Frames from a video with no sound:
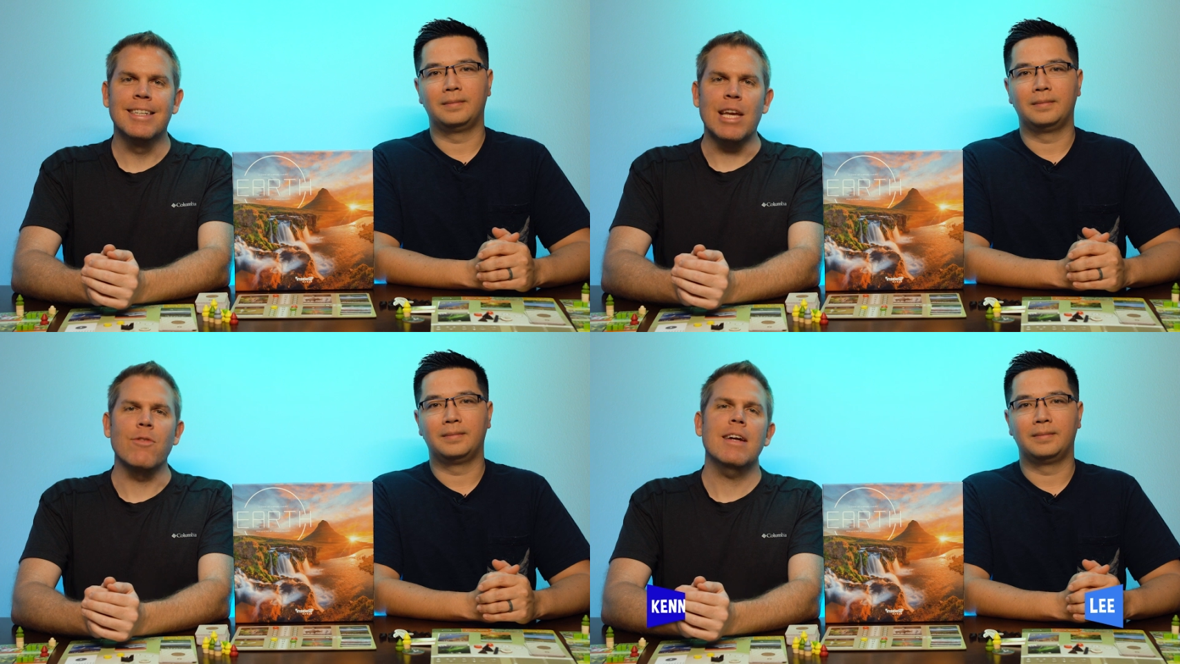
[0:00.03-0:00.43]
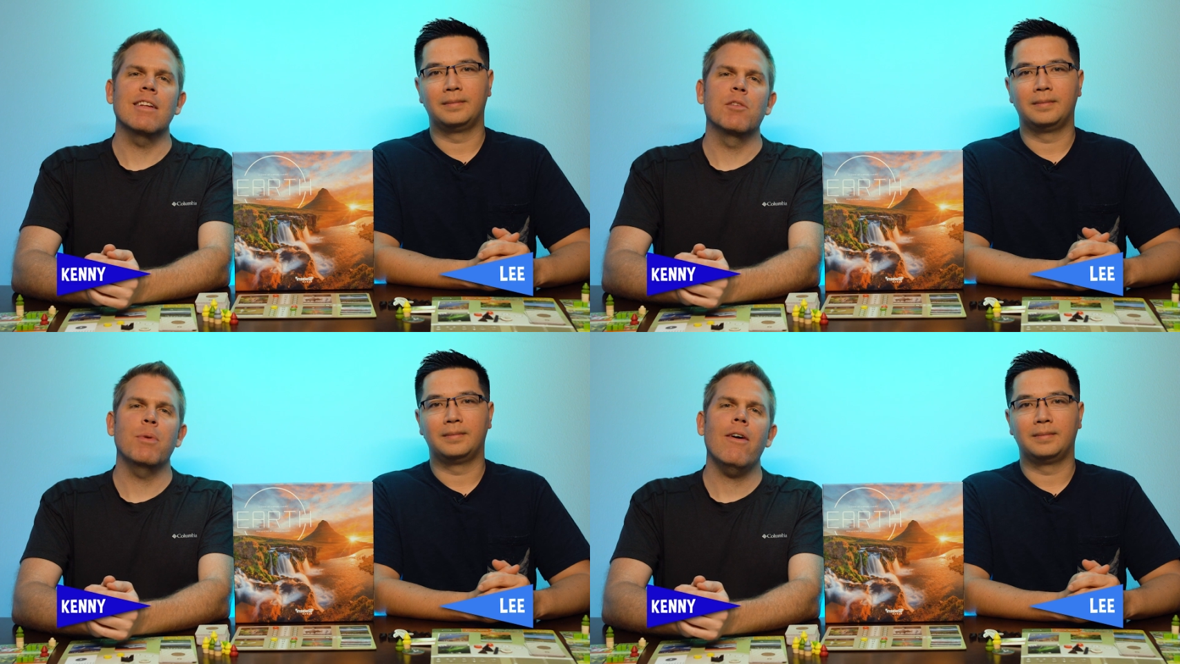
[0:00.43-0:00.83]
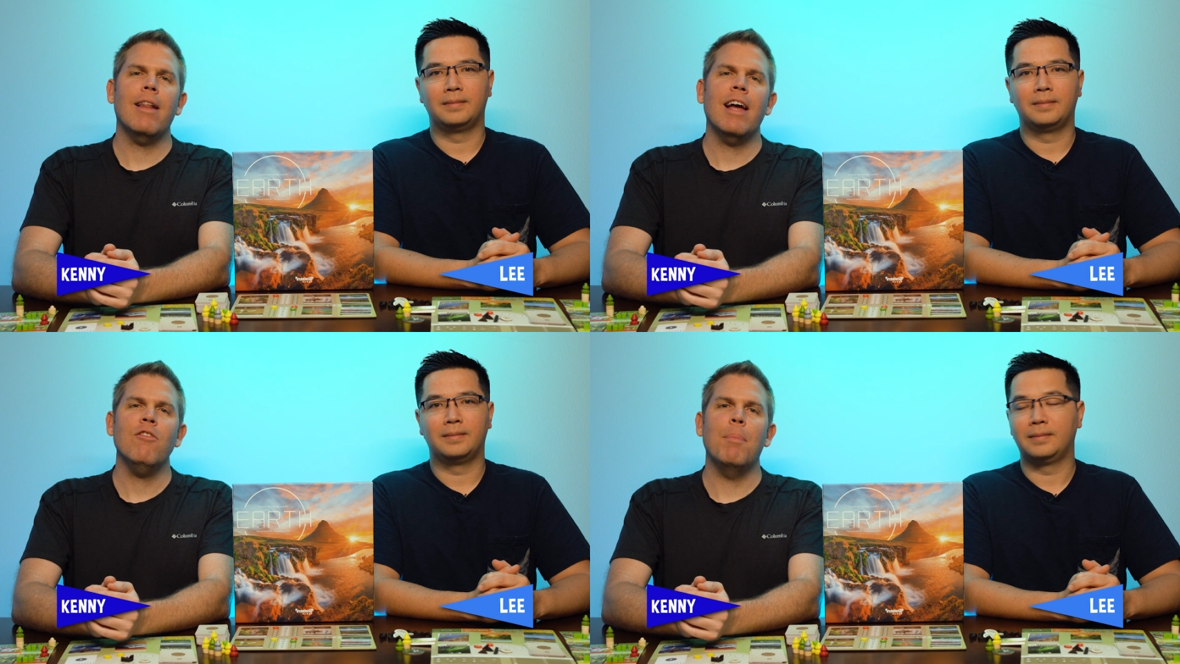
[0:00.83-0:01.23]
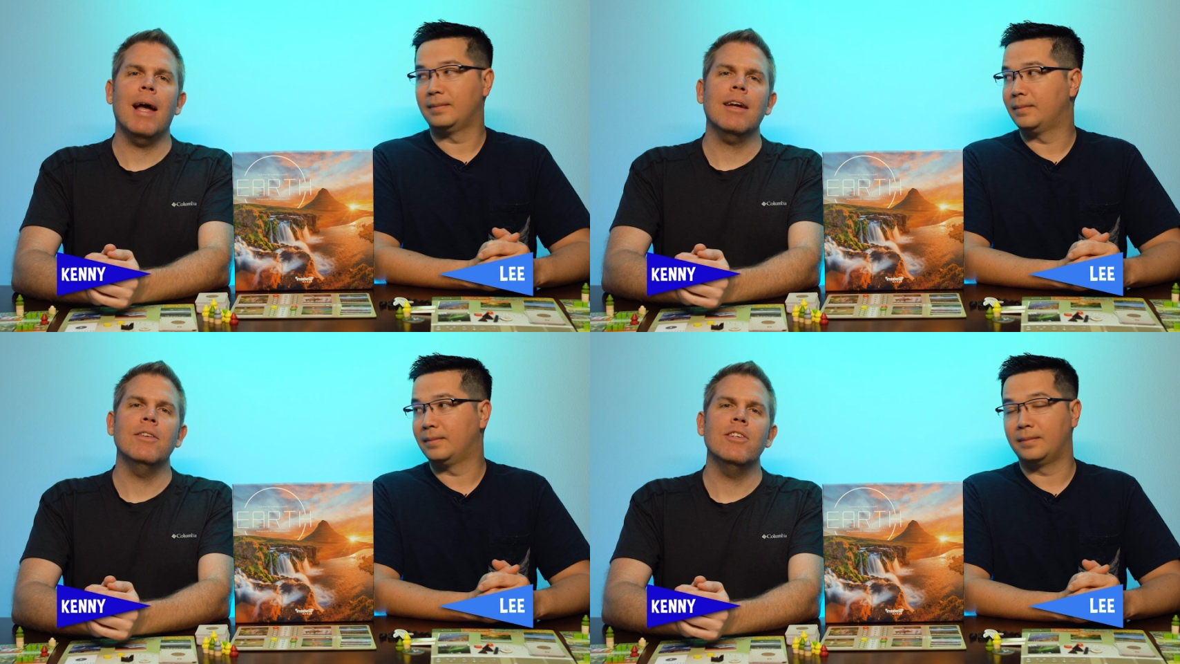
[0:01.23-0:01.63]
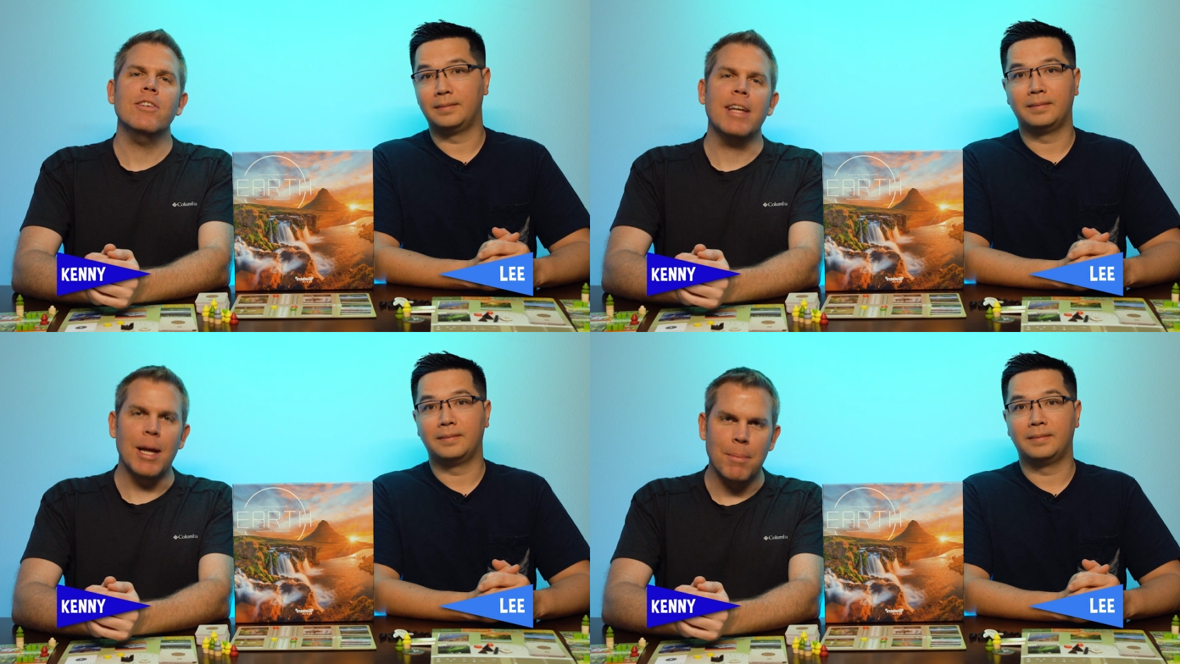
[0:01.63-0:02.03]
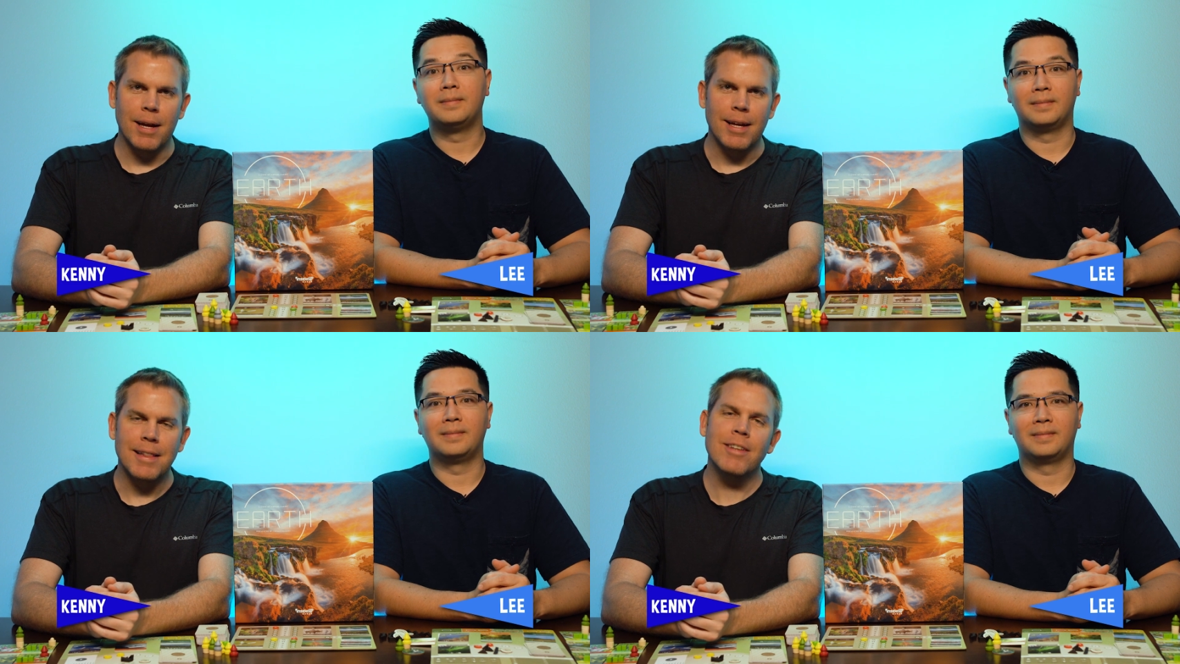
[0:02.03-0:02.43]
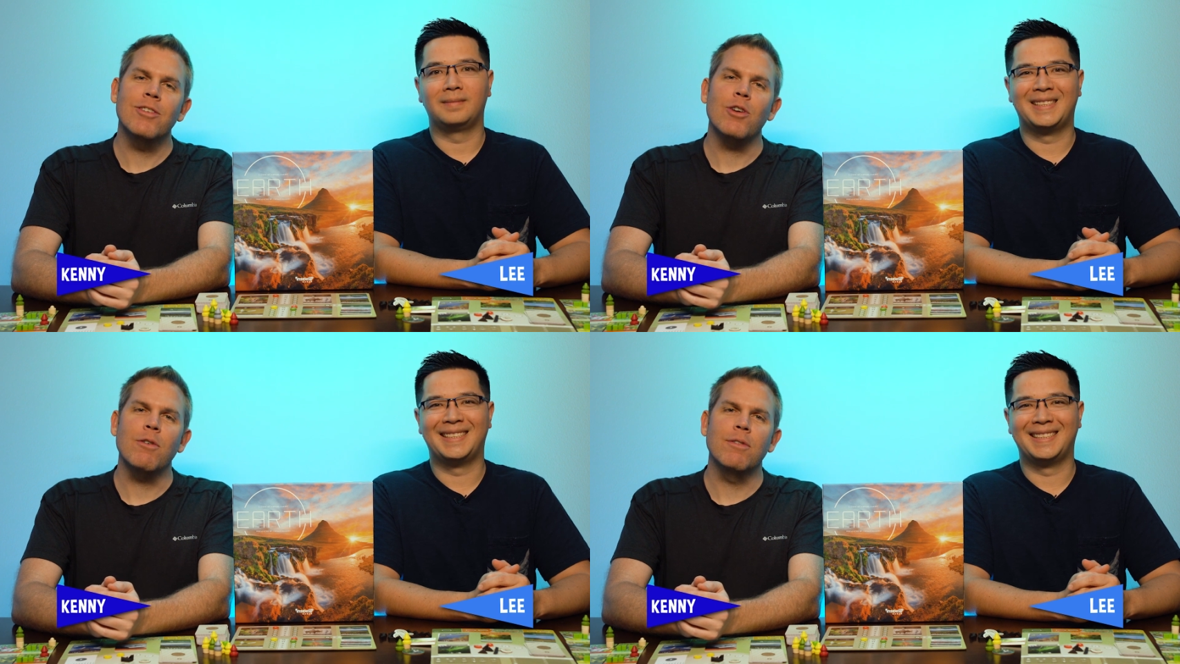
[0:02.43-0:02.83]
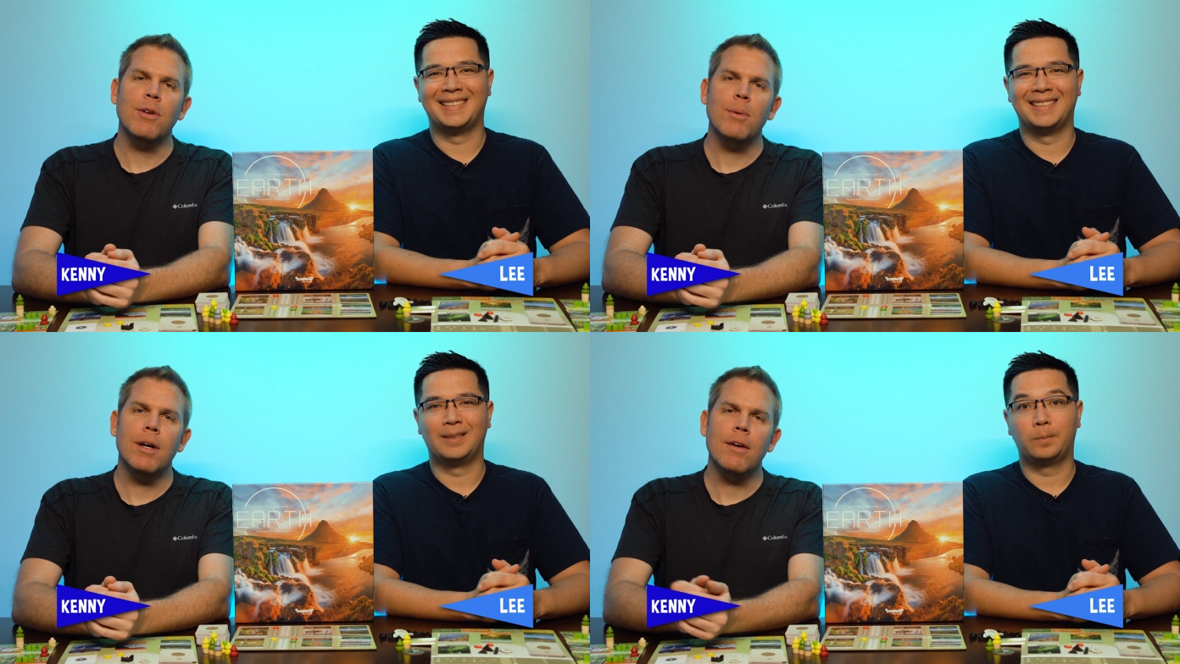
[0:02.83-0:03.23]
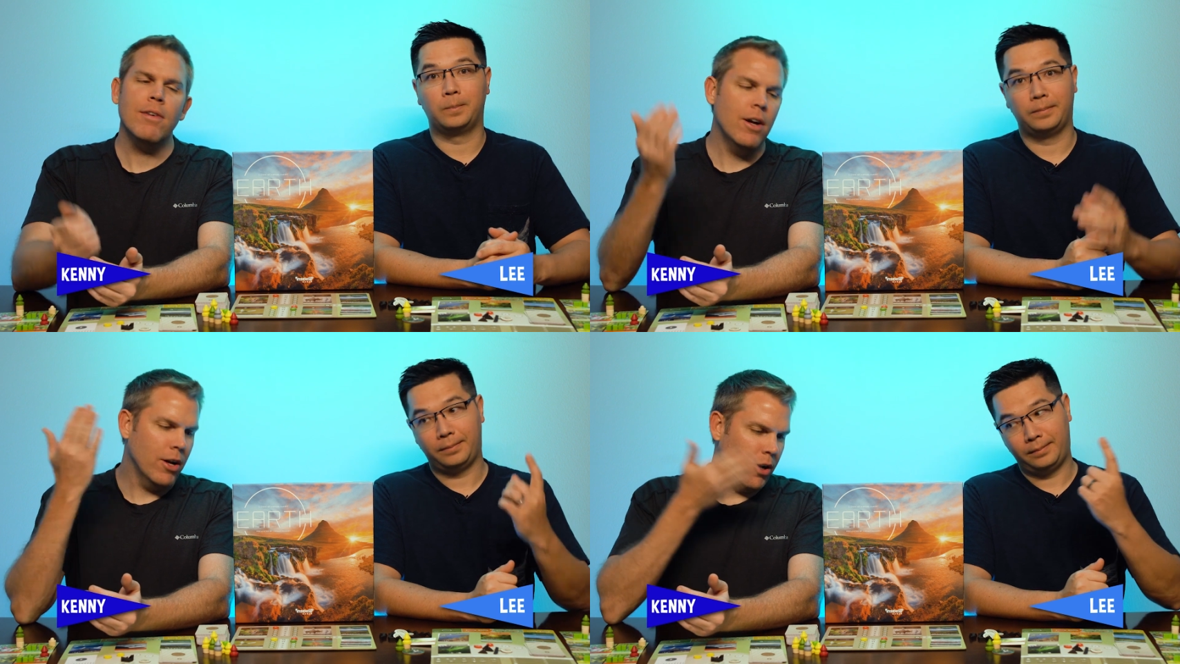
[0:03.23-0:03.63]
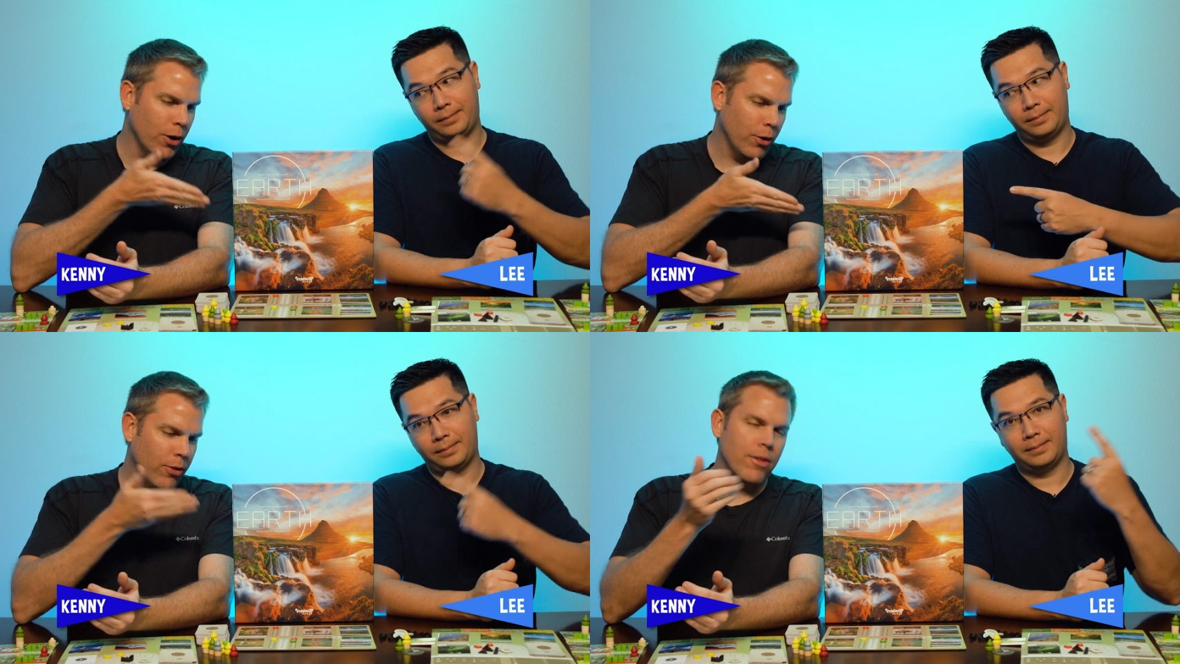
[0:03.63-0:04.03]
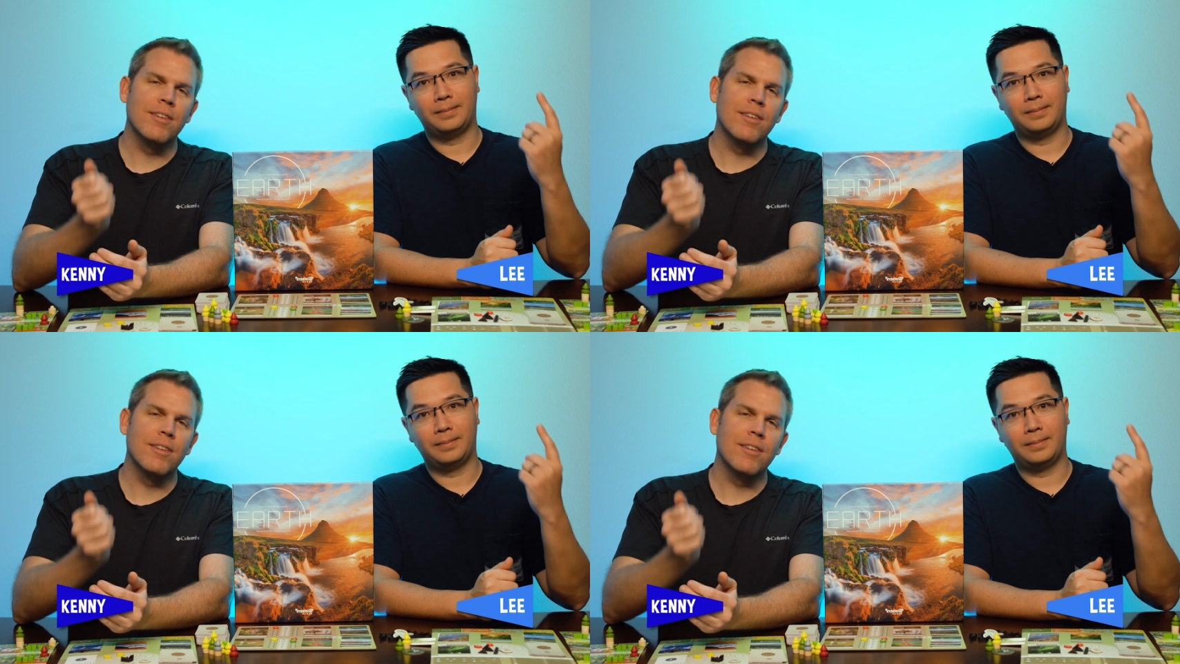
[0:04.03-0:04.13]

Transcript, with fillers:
Speaker 1: Get ready to sprout life back into your game night. This is our review of Earth.